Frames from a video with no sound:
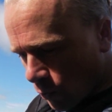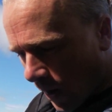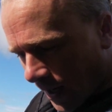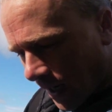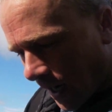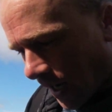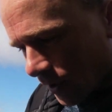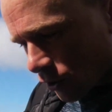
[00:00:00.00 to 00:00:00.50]
So
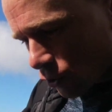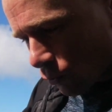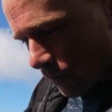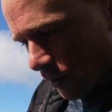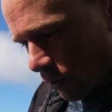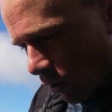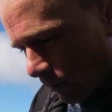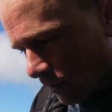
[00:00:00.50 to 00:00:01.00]
I can't show
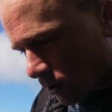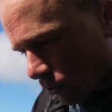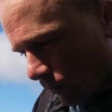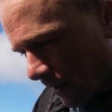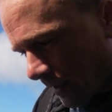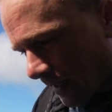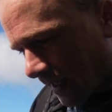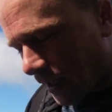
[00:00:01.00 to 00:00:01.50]
you on my
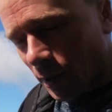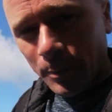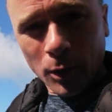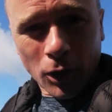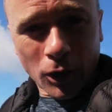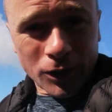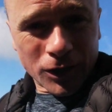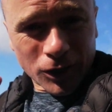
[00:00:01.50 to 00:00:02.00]
screen here
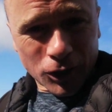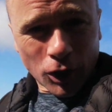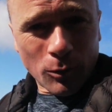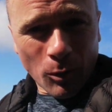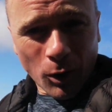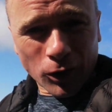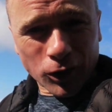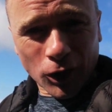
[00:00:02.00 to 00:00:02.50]
because there's
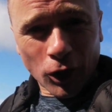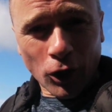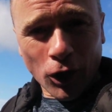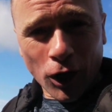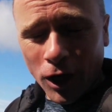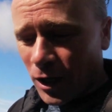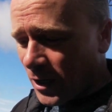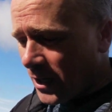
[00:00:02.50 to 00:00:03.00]
too much
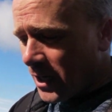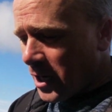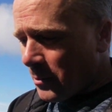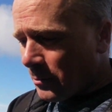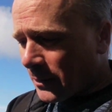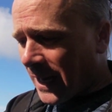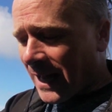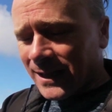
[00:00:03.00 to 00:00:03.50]
glare.
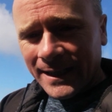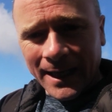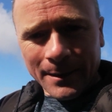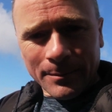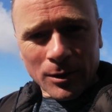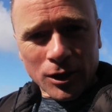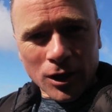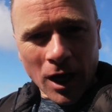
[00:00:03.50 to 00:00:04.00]
But I'll
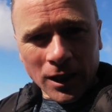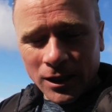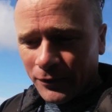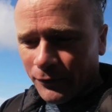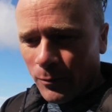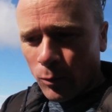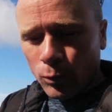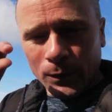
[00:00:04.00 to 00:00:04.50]
take my
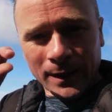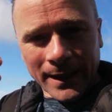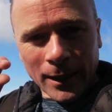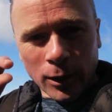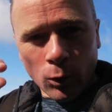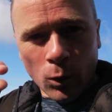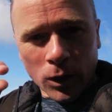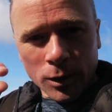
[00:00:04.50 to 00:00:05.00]
shots from a
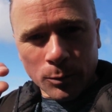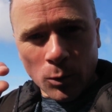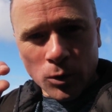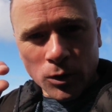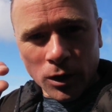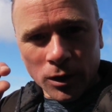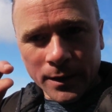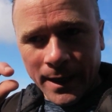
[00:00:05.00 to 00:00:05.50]
really low
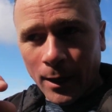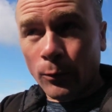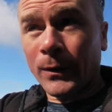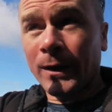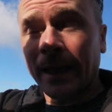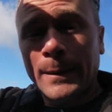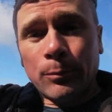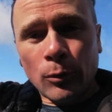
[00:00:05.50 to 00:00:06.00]
exposure to a
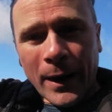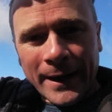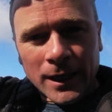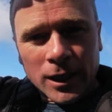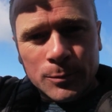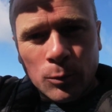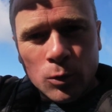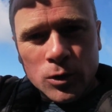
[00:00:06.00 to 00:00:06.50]
really bright
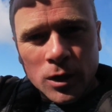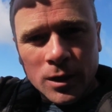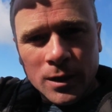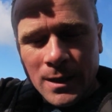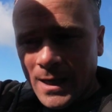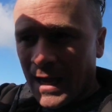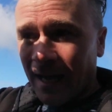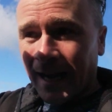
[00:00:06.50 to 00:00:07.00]
exposure,
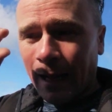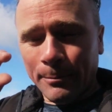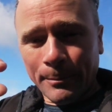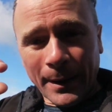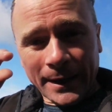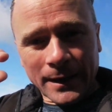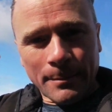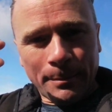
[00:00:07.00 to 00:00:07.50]
and I'll
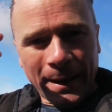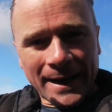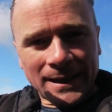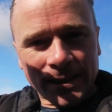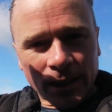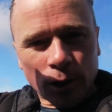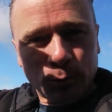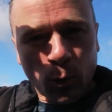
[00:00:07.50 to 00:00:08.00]
pick the
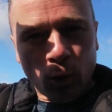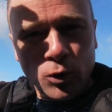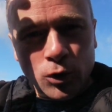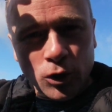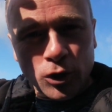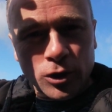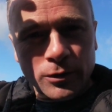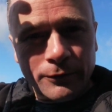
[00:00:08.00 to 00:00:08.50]
best
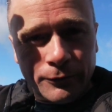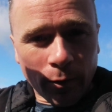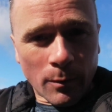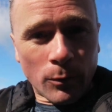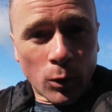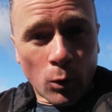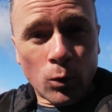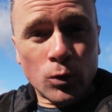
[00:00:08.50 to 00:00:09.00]
exposures
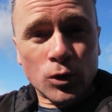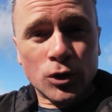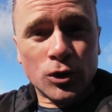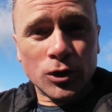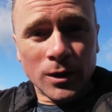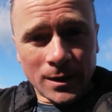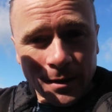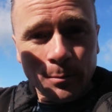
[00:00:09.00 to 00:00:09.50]
from
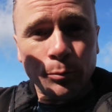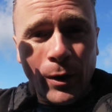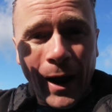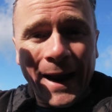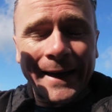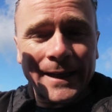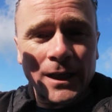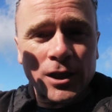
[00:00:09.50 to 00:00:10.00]
those
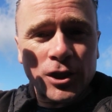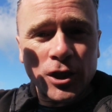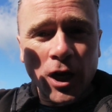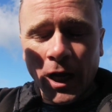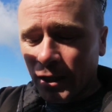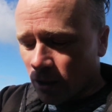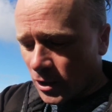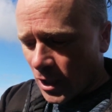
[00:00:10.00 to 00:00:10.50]
bracketed
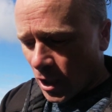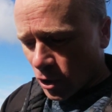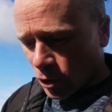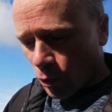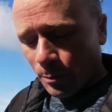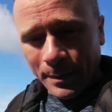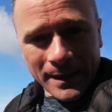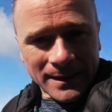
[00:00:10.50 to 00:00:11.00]
shots.
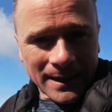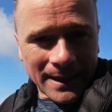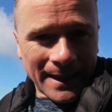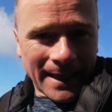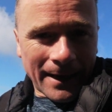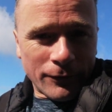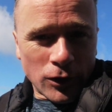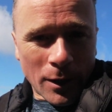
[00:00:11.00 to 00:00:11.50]
So it
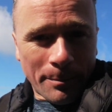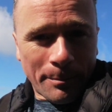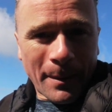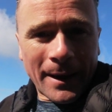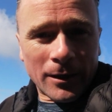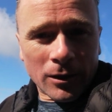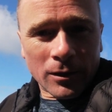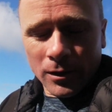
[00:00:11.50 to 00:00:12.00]
basically gives you a
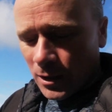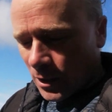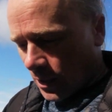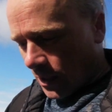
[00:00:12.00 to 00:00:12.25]
better